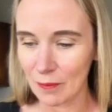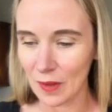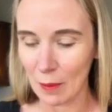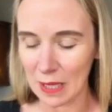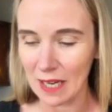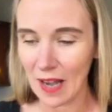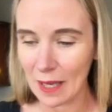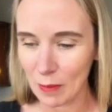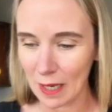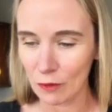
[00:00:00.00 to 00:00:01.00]
mean, I've had
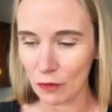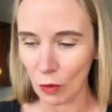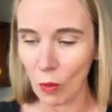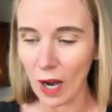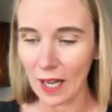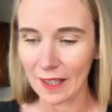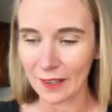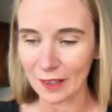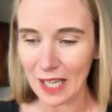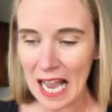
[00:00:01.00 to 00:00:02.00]
mine for a
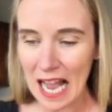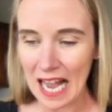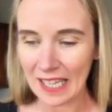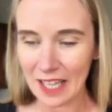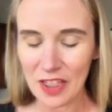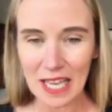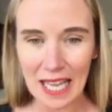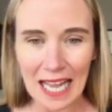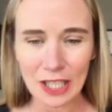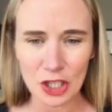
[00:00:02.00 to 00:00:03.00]
while, and I think
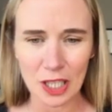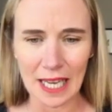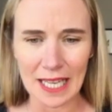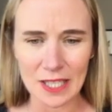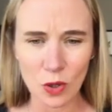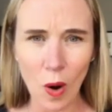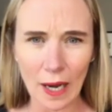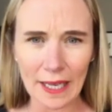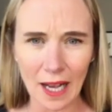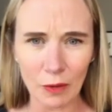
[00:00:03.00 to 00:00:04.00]
actually it's quite
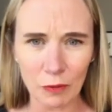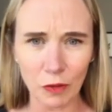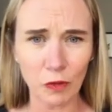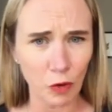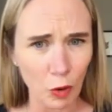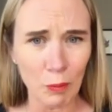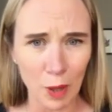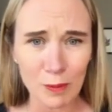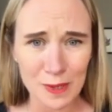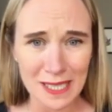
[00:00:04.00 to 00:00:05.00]
helpful for
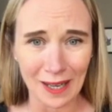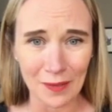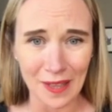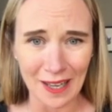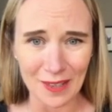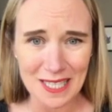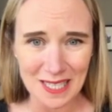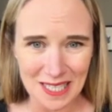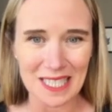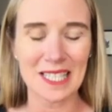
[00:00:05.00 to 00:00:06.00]
mums out there,
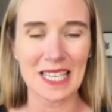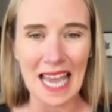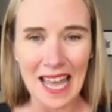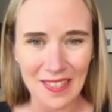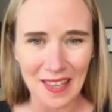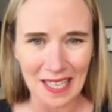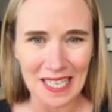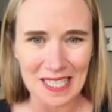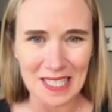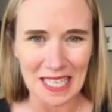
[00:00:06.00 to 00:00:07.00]
isn't it, to get their
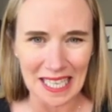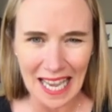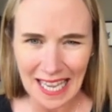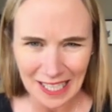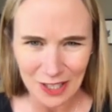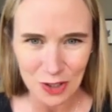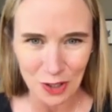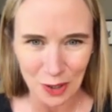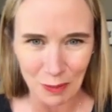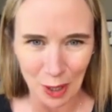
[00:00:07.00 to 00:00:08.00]
kids engaged
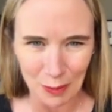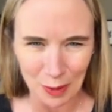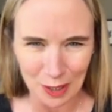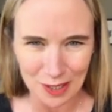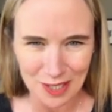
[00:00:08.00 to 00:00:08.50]
at the moment.